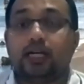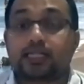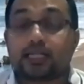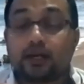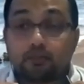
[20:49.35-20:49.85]

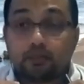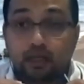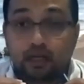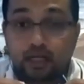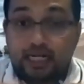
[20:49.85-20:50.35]
some
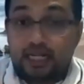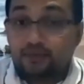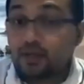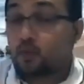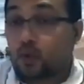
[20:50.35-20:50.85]

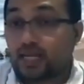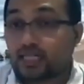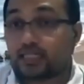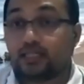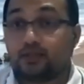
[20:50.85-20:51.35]

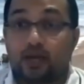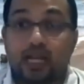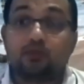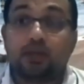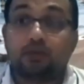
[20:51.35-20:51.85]
level-wise
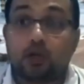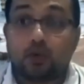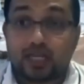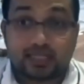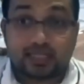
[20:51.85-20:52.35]
value
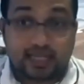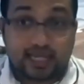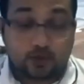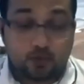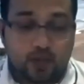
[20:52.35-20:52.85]
evaluations
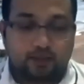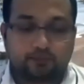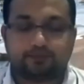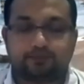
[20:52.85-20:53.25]
as well.